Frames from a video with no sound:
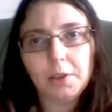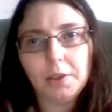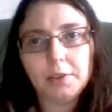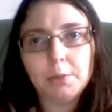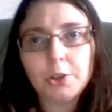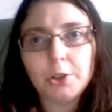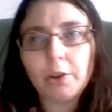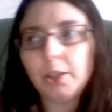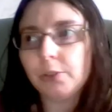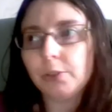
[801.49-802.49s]
The majority
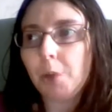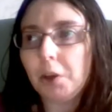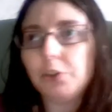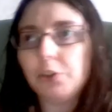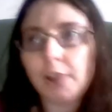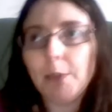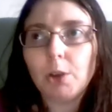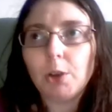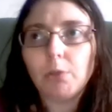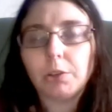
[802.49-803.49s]
of spiders you come
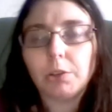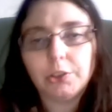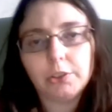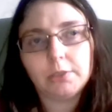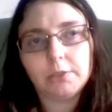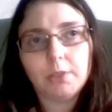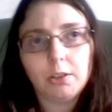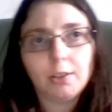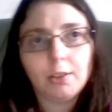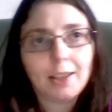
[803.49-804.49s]
across, you
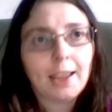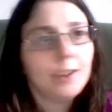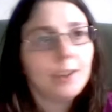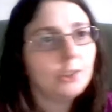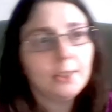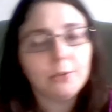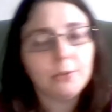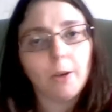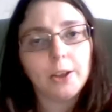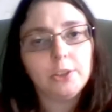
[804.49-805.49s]
occasionally
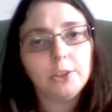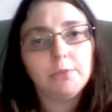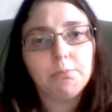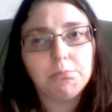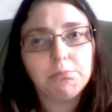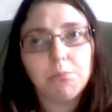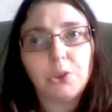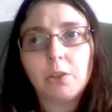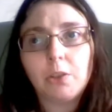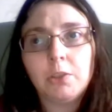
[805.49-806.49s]
find, most
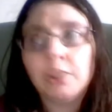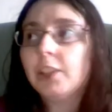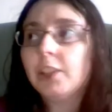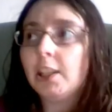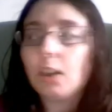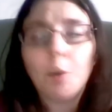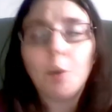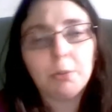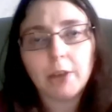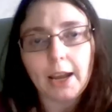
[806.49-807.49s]
often you see a common
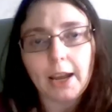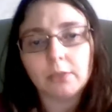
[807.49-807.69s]
brown